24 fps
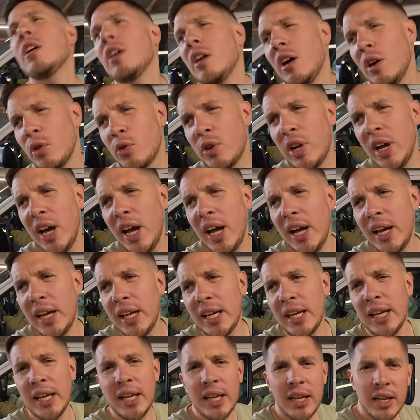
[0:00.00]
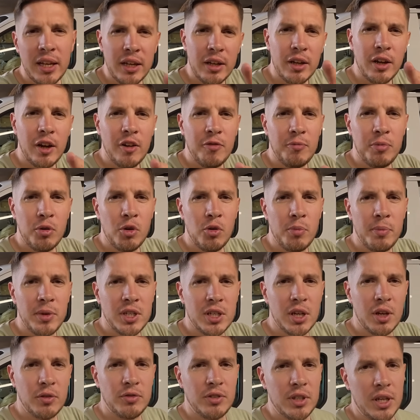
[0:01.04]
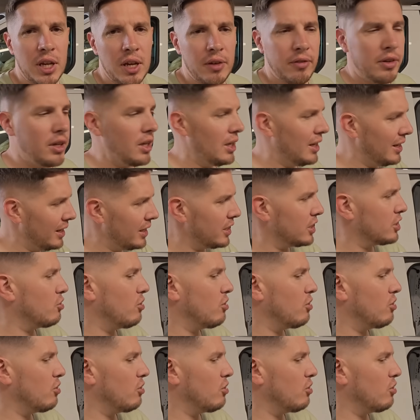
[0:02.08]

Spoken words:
Okay, I've pulled myself together. Let's